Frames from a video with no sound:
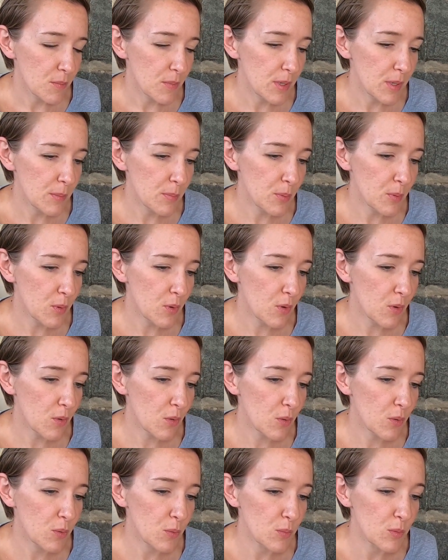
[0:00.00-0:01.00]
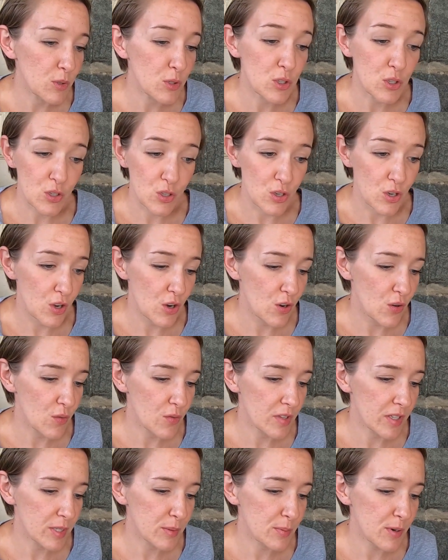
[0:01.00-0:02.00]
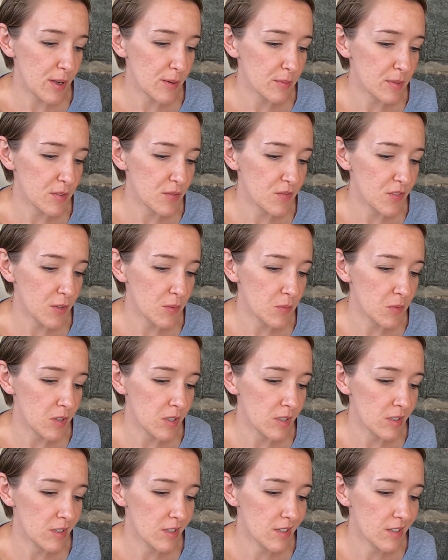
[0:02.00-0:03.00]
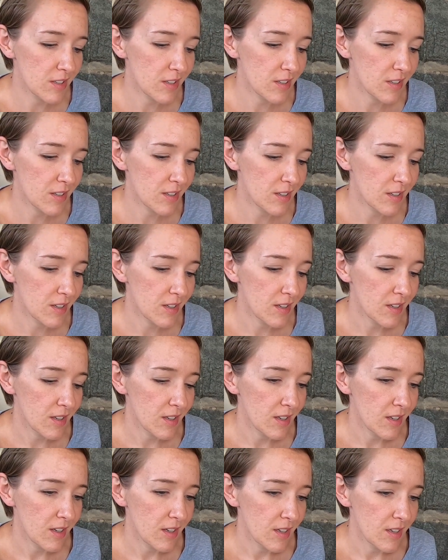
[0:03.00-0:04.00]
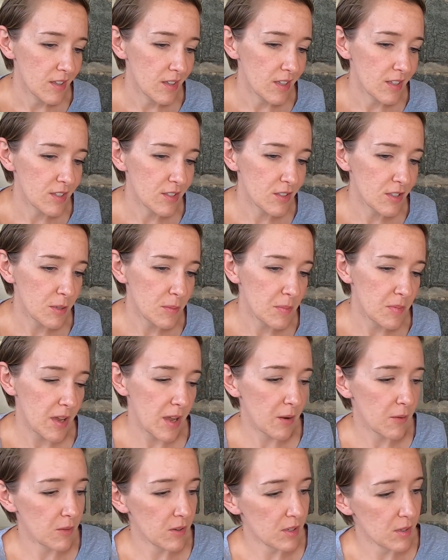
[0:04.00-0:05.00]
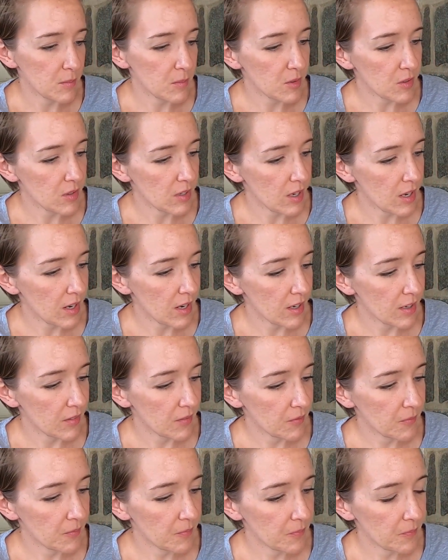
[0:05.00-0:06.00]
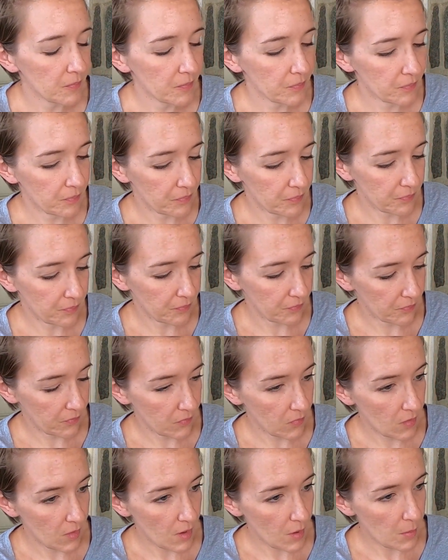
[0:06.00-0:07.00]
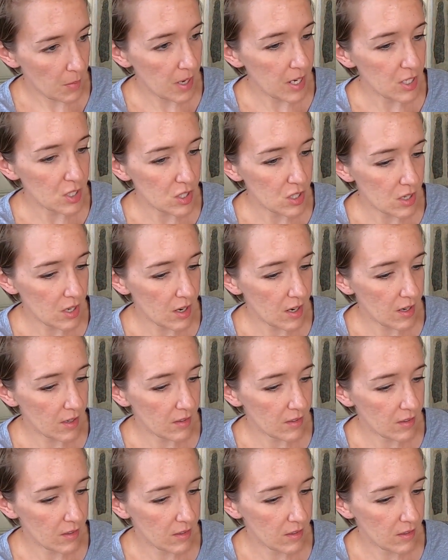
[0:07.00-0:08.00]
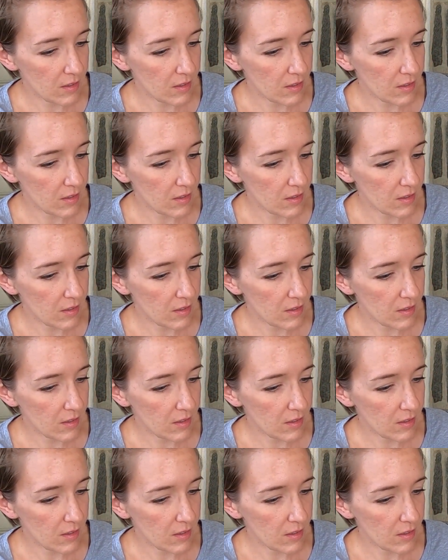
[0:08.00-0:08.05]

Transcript: People whom you should know, that's probably a fun one. Let's look at that one, number nine, page nine.